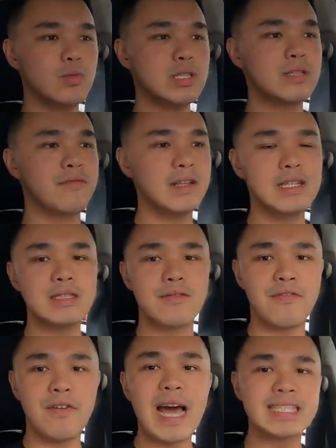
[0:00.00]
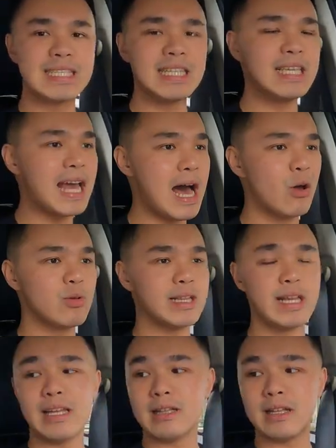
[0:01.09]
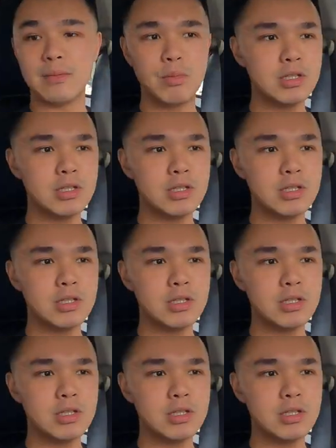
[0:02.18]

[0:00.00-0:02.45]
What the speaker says: which feels vastly outdated.